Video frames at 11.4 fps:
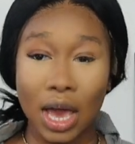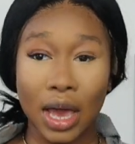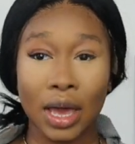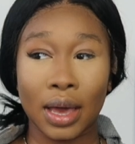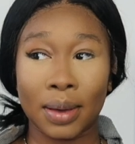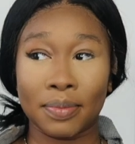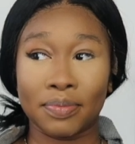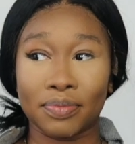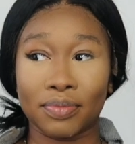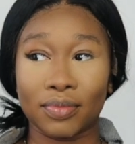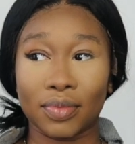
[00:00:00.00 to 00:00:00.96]

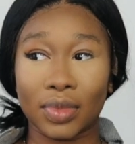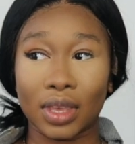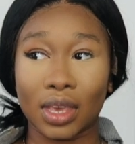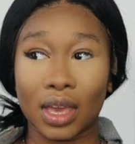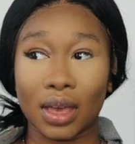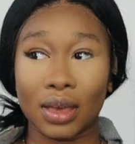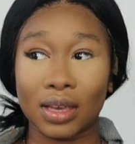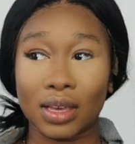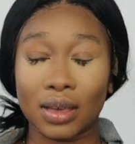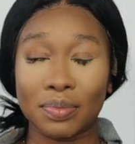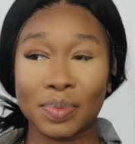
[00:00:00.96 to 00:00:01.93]

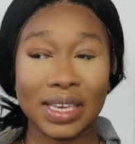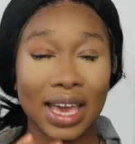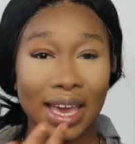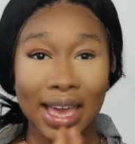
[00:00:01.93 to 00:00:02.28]
But yeah,